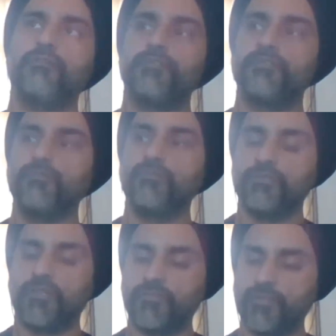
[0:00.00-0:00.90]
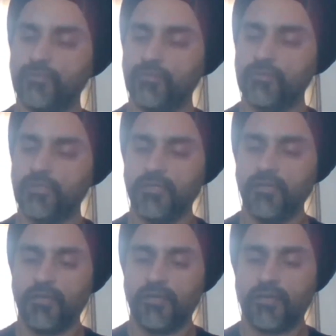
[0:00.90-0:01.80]
person who looks after growth,
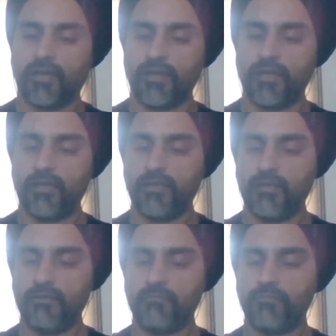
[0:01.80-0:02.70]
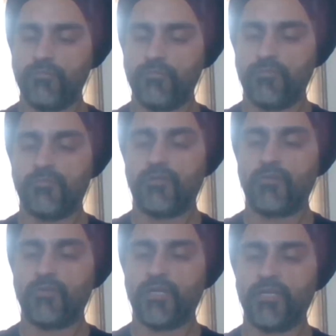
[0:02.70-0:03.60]
I one
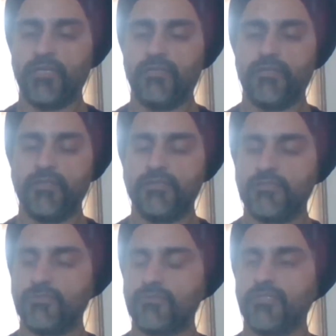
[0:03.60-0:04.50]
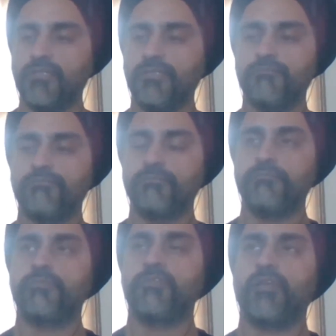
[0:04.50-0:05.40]
of my key things is to really
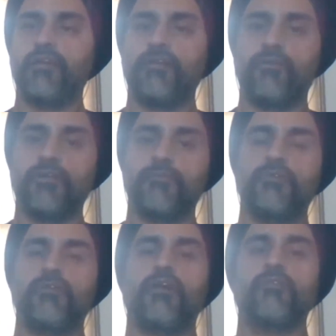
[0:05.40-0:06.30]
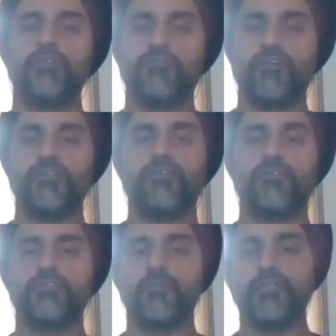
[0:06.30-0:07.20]
think a lot about how to define the
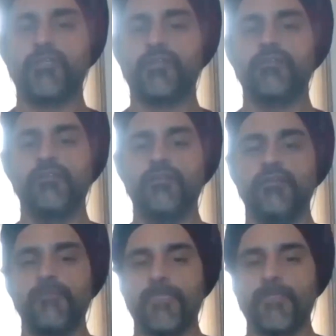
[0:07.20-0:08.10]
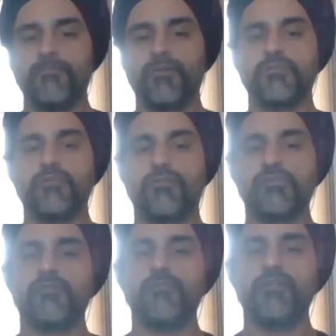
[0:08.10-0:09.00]
North Star metric, because the
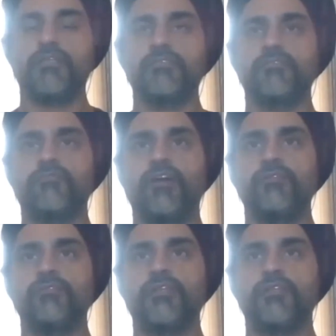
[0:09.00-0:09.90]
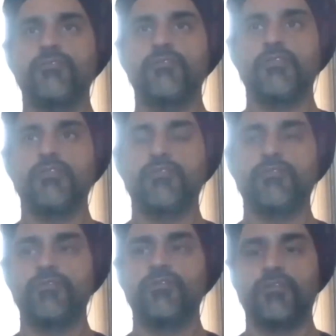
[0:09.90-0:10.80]
North Star metric is the value that you deliver
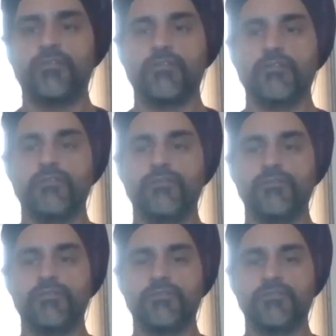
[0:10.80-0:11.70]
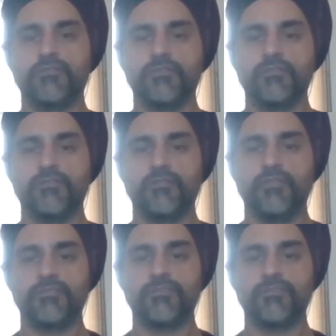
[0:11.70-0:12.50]
to your users. It's